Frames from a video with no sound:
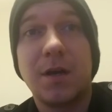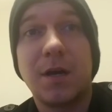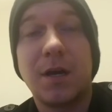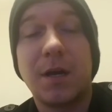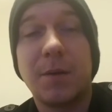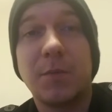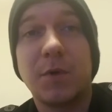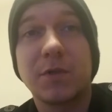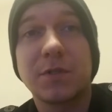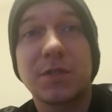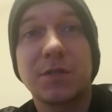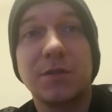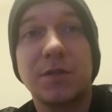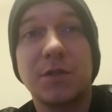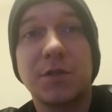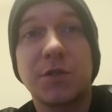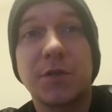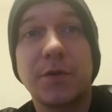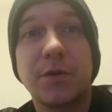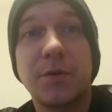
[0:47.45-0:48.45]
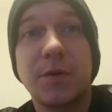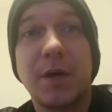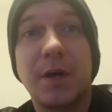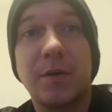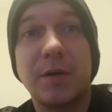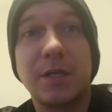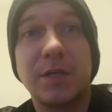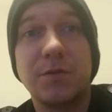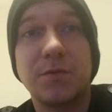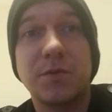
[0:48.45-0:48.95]
I'm also going to show you
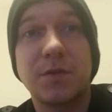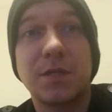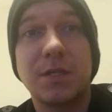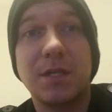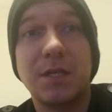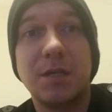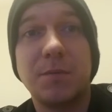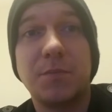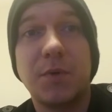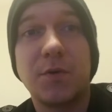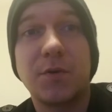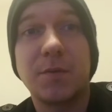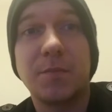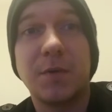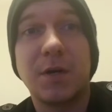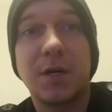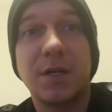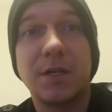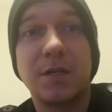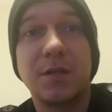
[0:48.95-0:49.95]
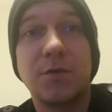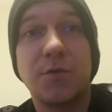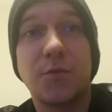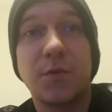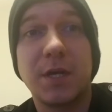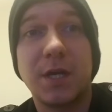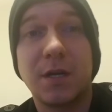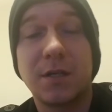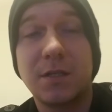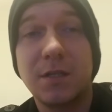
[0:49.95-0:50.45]
how I use the Pokemon
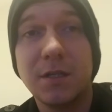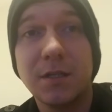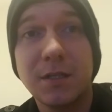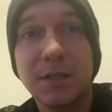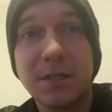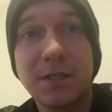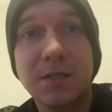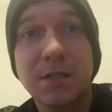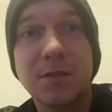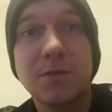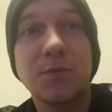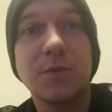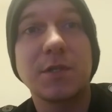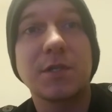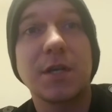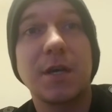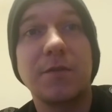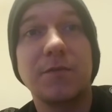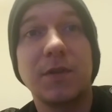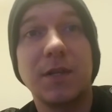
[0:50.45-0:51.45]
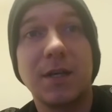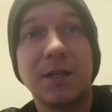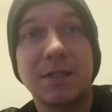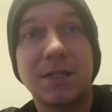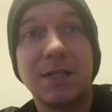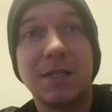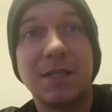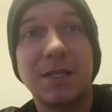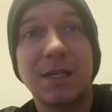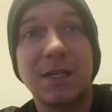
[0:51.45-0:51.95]
Ranunculus, which I've
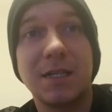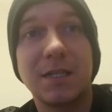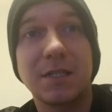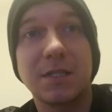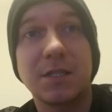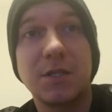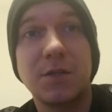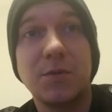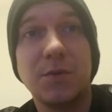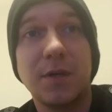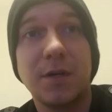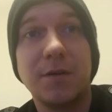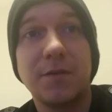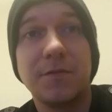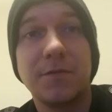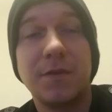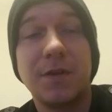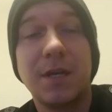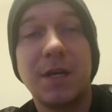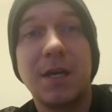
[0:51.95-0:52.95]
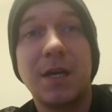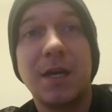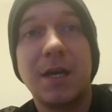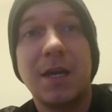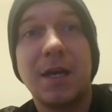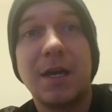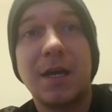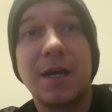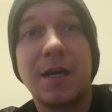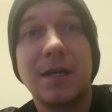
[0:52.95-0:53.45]
lucked into getting 2 of,
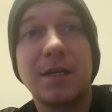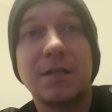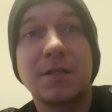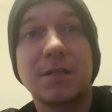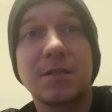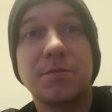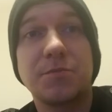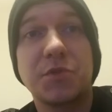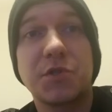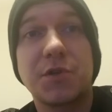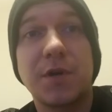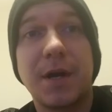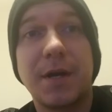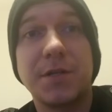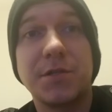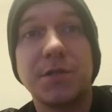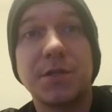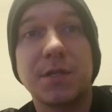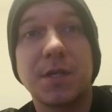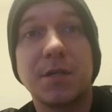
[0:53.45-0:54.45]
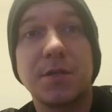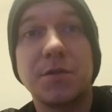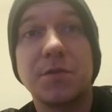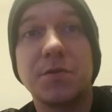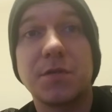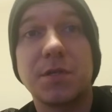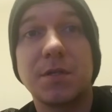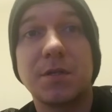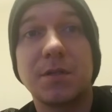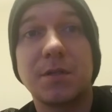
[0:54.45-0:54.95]
and some strategies on
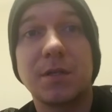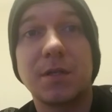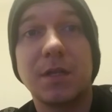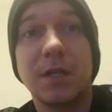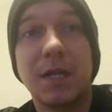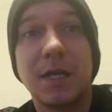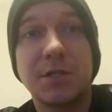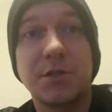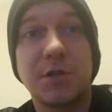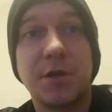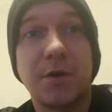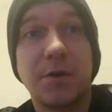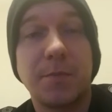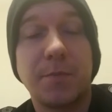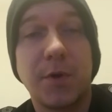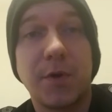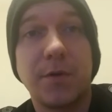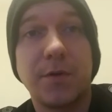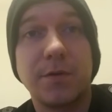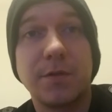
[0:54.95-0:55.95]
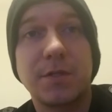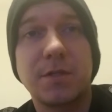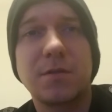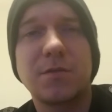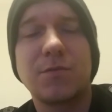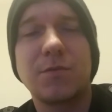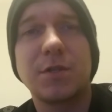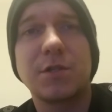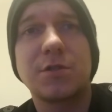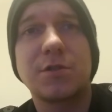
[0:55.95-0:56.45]
using legendary birds,
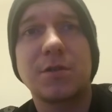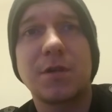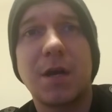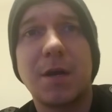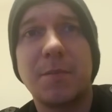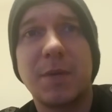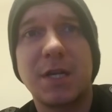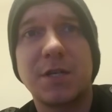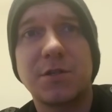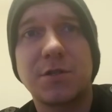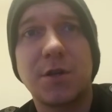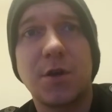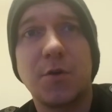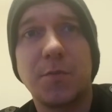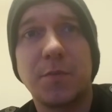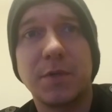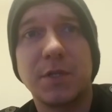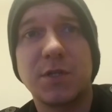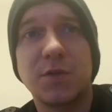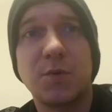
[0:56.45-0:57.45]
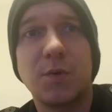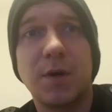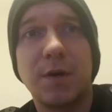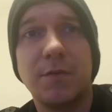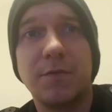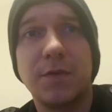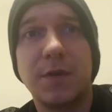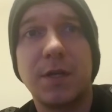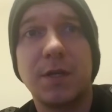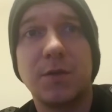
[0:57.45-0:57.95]
which I managed to open 2
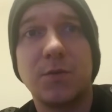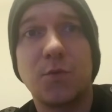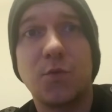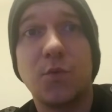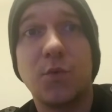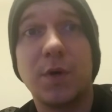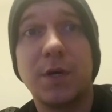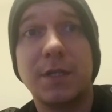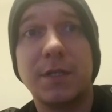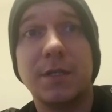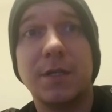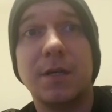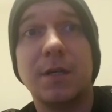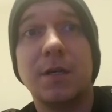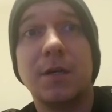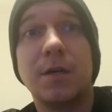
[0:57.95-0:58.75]
of in one